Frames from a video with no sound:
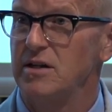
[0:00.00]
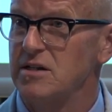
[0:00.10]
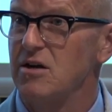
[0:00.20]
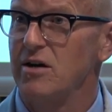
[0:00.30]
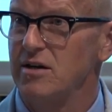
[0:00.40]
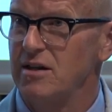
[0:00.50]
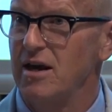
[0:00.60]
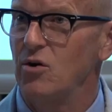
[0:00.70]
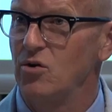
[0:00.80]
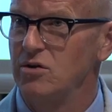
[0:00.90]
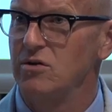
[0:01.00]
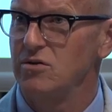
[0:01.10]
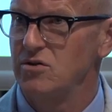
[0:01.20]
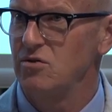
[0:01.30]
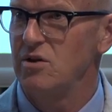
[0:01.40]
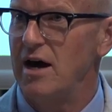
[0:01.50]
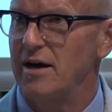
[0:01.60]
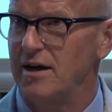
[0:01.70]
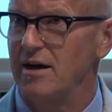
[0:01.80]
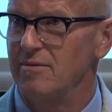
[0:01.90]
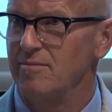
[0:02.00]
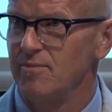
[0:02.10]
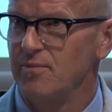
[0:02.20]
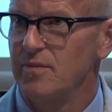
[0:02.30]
decided they couldn't do that again.